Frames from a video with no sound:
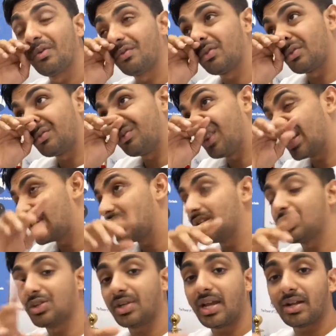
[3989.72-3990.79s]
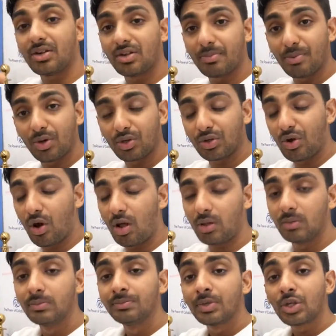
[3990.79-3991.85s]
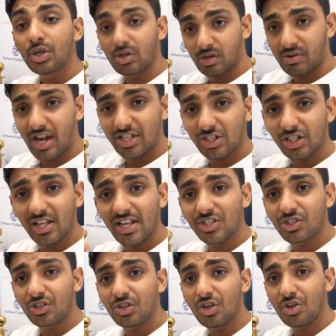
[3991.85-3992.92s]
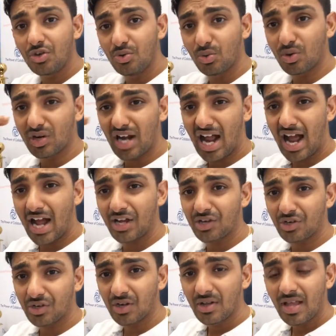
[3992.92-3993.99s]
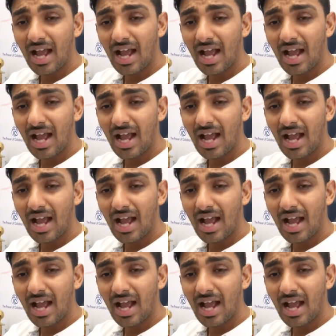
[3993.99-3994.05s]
written together the book called "Congratulations, You Are Hired: